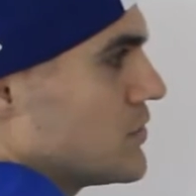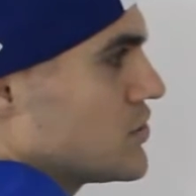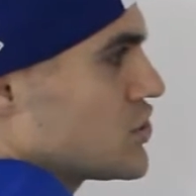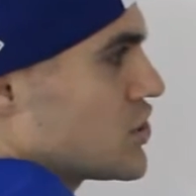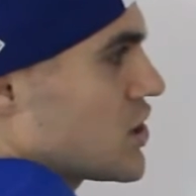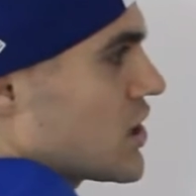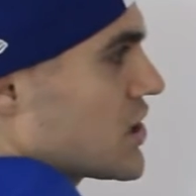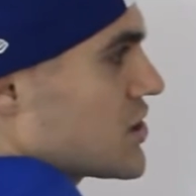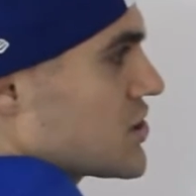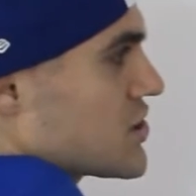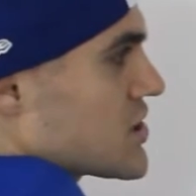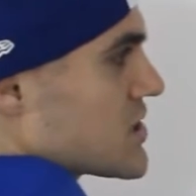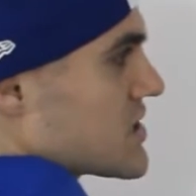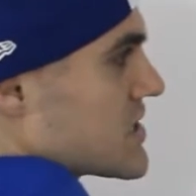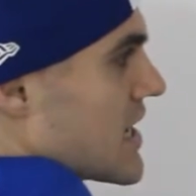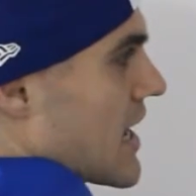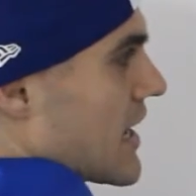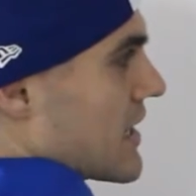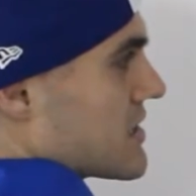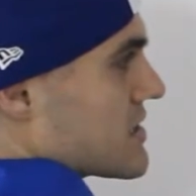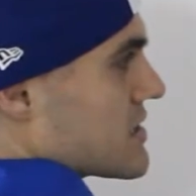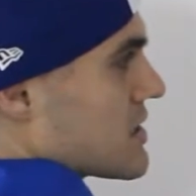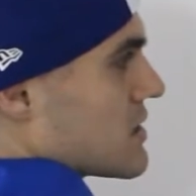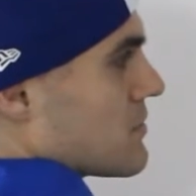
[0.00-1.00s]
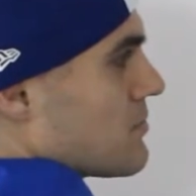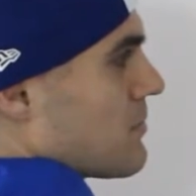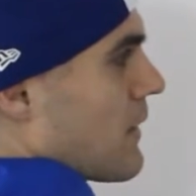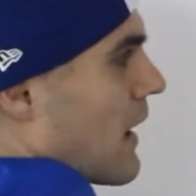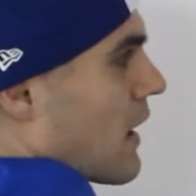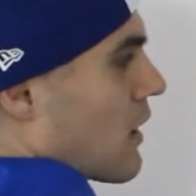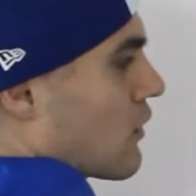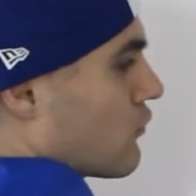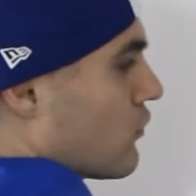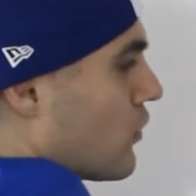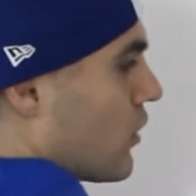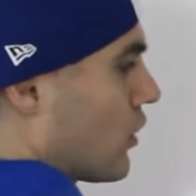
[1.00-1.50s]
we change this x to the
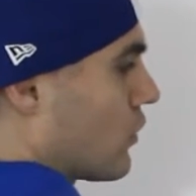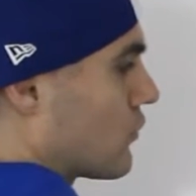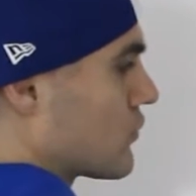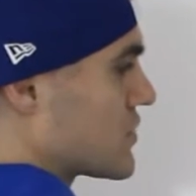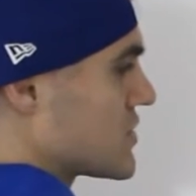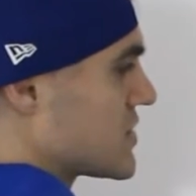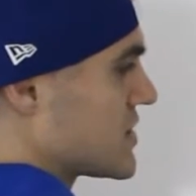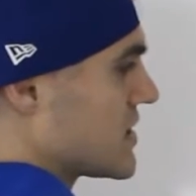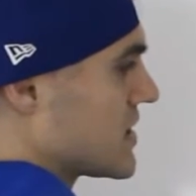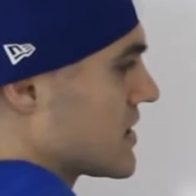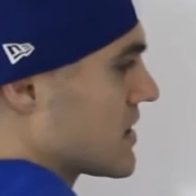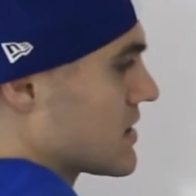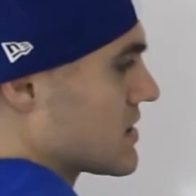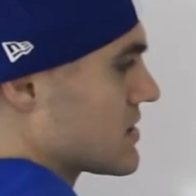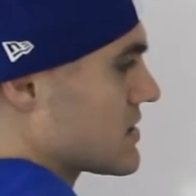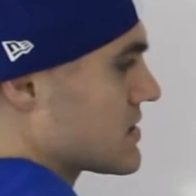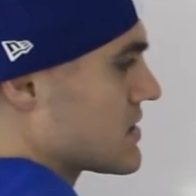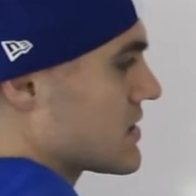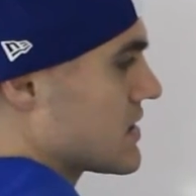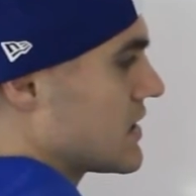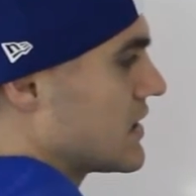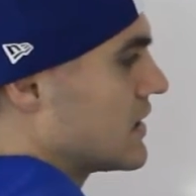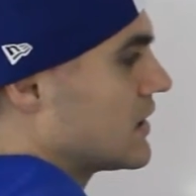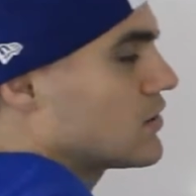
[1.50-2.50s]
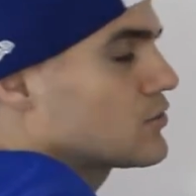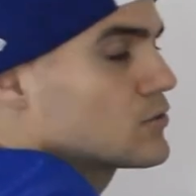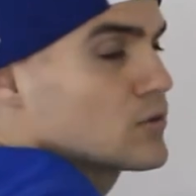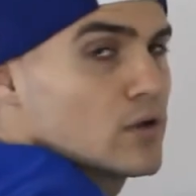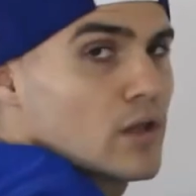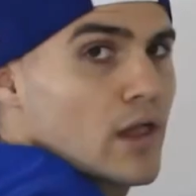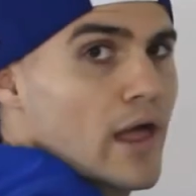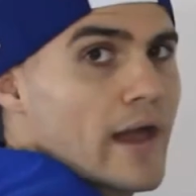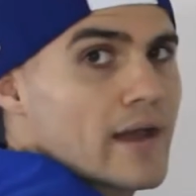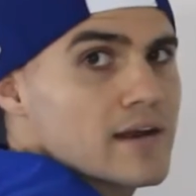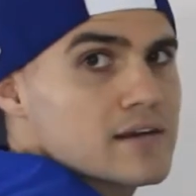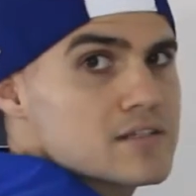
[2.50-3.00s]
power of 1 over 6 to
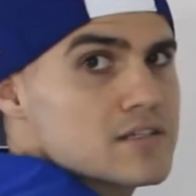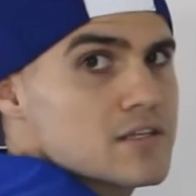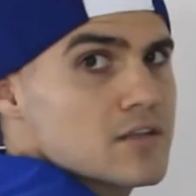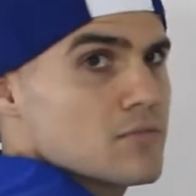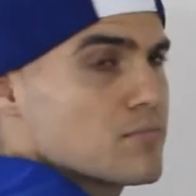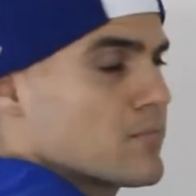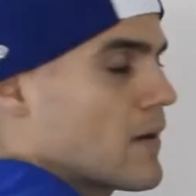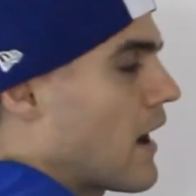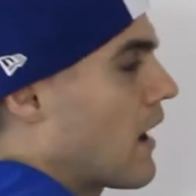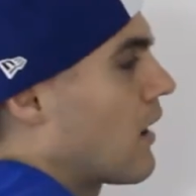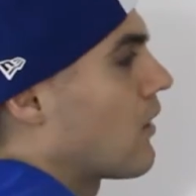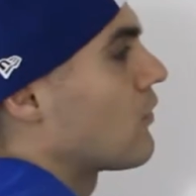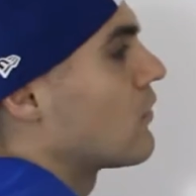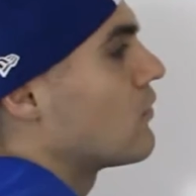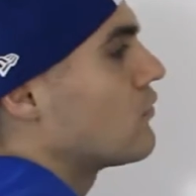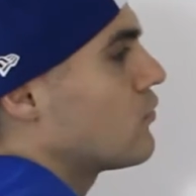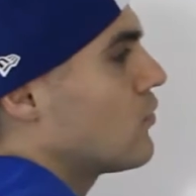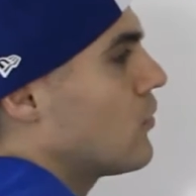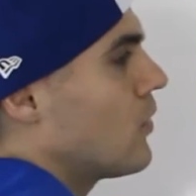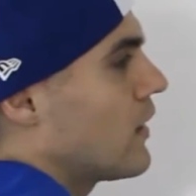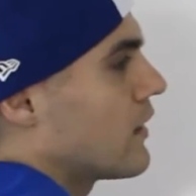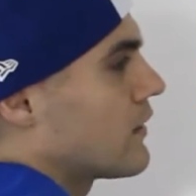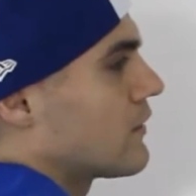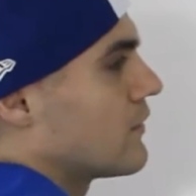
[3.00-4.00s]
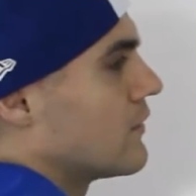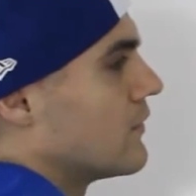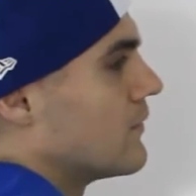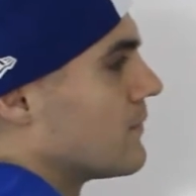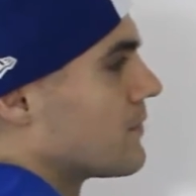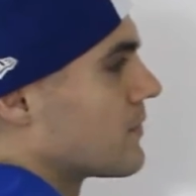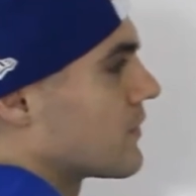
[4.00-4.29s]
equal x to the power of 1?